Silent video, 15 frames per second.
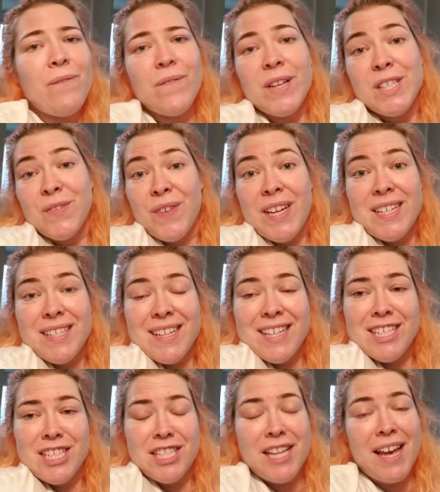Fitzface
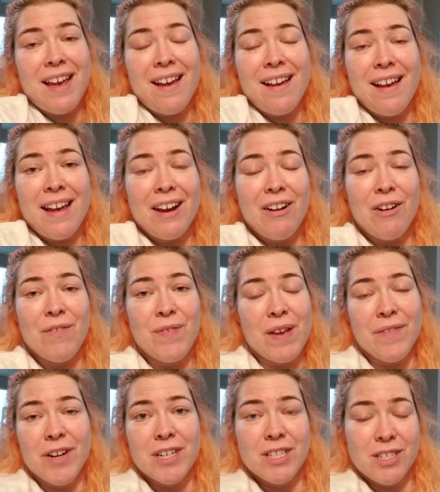and Shlea at our
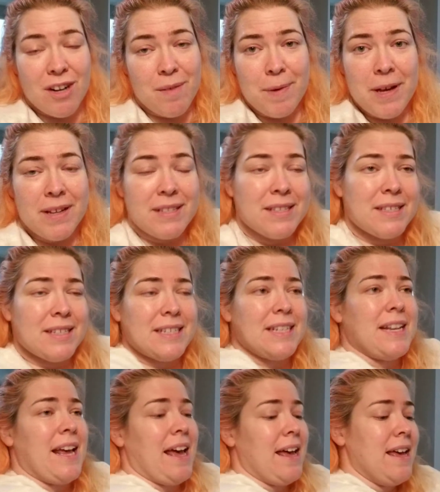favorite Starbucks
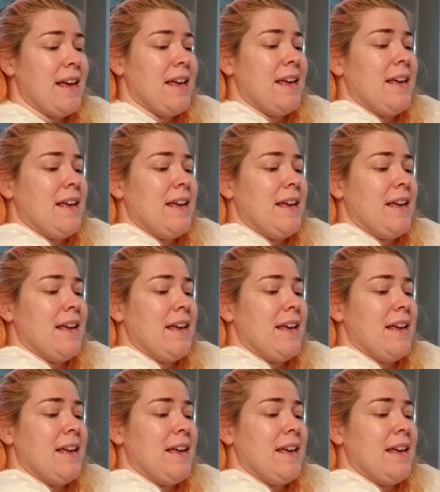today,